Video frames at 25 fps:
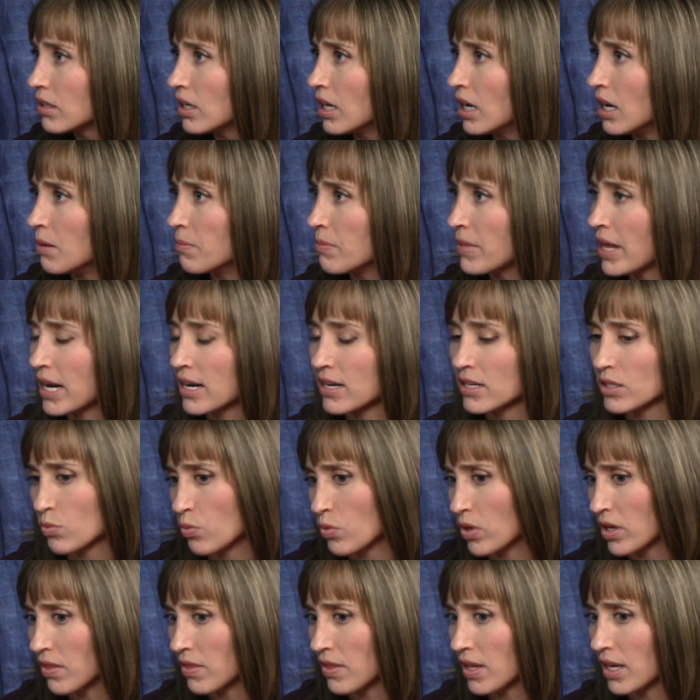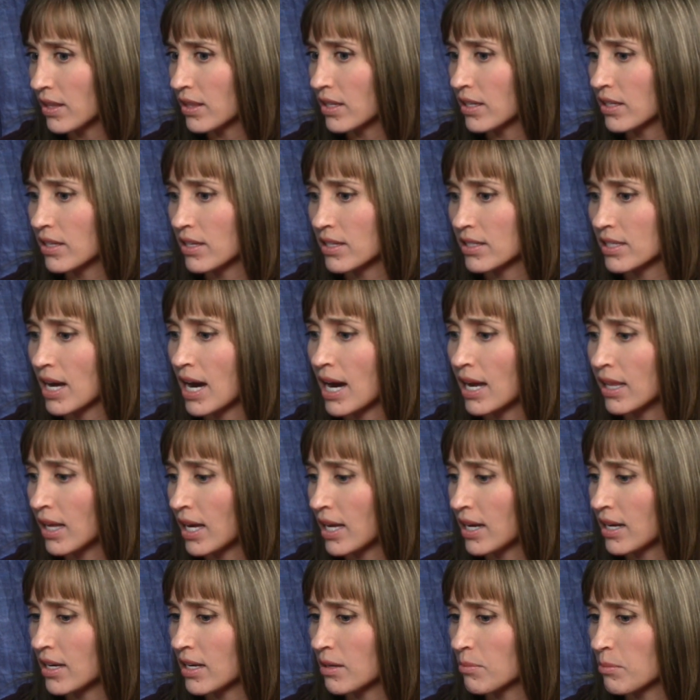um, that is one thing that is
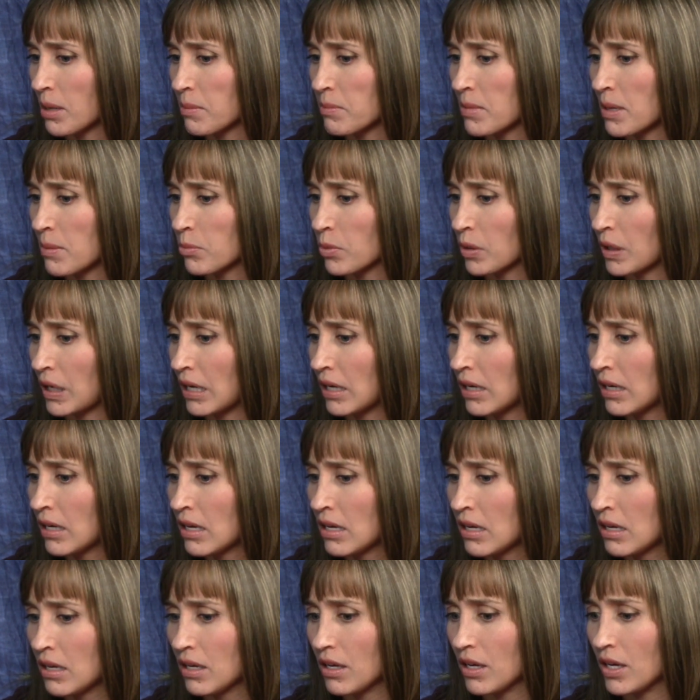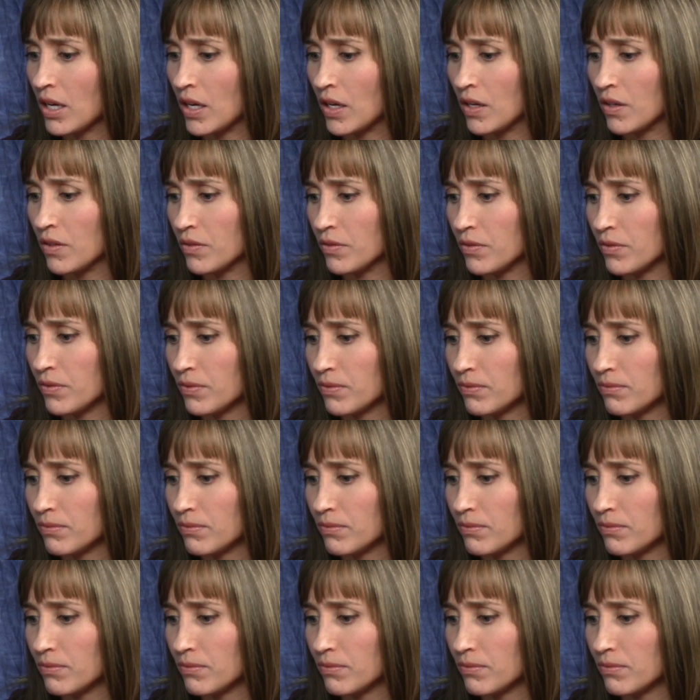highlighted in my memory of,